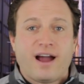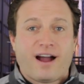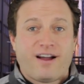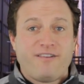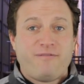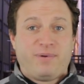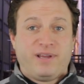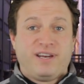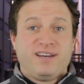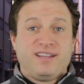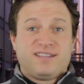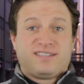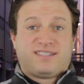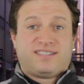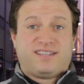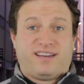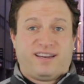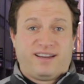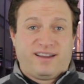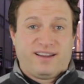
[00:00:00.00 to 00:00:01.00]
I've been to the
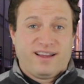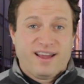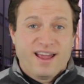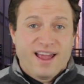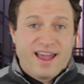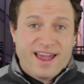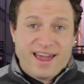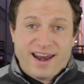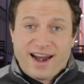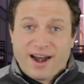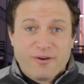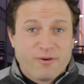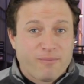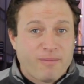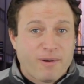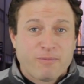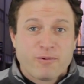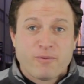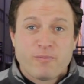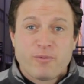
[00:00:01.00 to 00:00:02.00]
city, and I
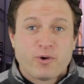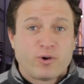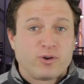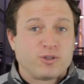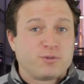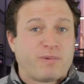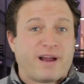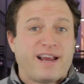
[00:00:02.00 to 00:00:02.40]
remember murals